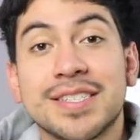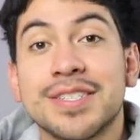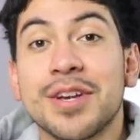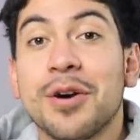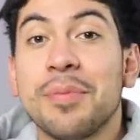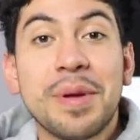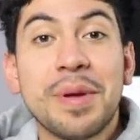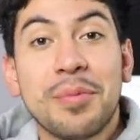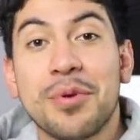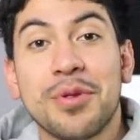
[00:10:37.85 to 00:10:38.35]

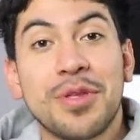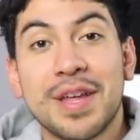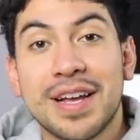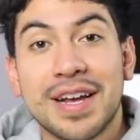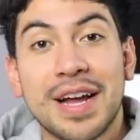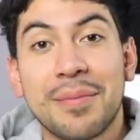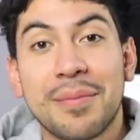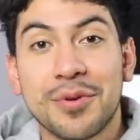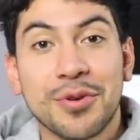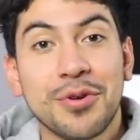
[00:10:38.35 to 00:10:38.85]
so people
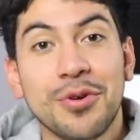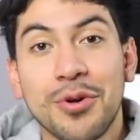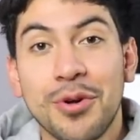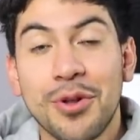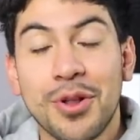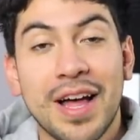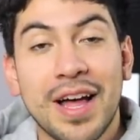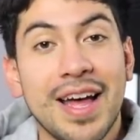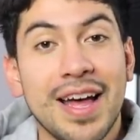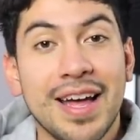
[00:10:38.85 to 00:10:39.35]
think I'm
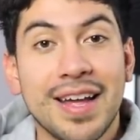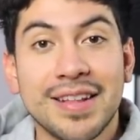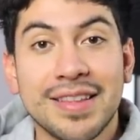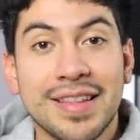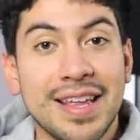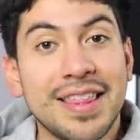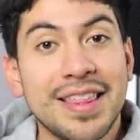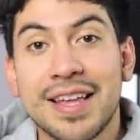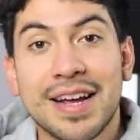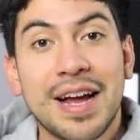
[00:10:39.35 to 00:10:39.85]
cool
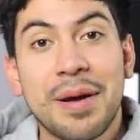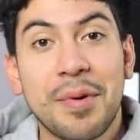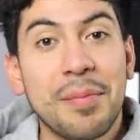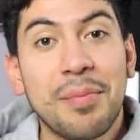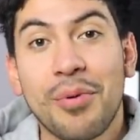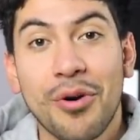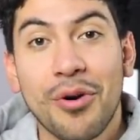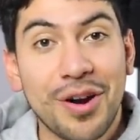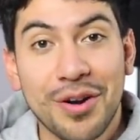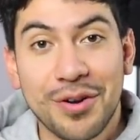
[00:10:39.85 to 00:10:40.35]
and they think I'm
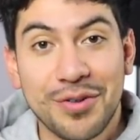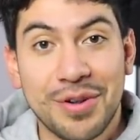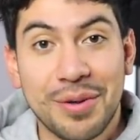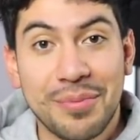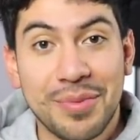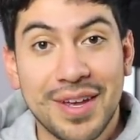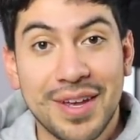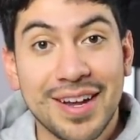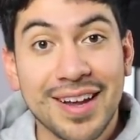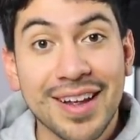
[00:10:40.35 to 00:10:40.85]
important or
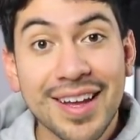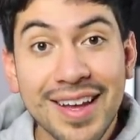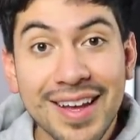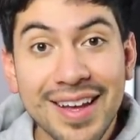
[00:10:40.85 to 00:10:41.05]
something.